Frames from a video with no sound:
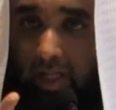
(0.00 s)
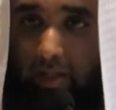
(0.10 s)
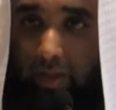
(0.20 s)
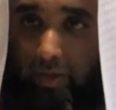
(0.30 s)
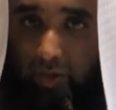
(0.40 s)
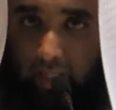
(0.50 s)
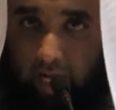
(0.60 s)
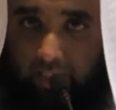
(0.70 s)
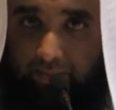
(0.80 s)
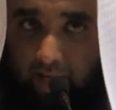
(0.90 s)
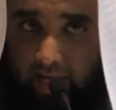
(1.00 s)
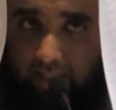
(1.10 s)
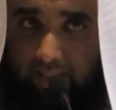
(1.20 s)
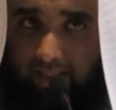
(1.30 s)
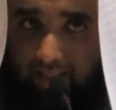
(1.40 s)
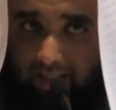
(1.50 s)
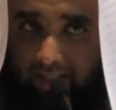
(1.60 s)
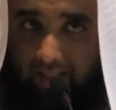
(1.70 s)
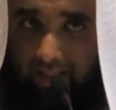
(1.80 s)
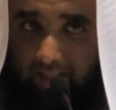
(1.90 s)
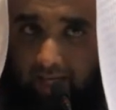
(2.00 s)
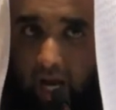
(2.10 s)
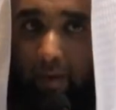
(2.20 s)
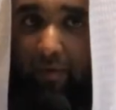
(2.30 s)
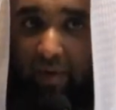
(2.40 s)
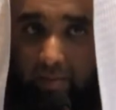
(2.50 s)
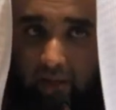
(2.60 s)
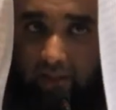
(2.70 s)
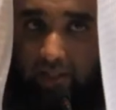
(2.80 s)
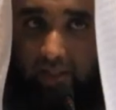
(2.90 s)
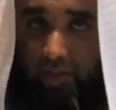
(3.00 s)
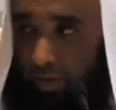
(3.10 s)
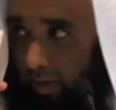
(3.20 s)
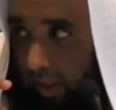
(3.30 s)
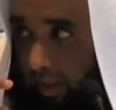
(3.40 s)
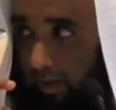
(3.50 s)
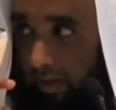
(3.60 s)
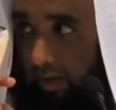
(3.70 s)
the Sunnah explains, and we find many things in the Sunnah.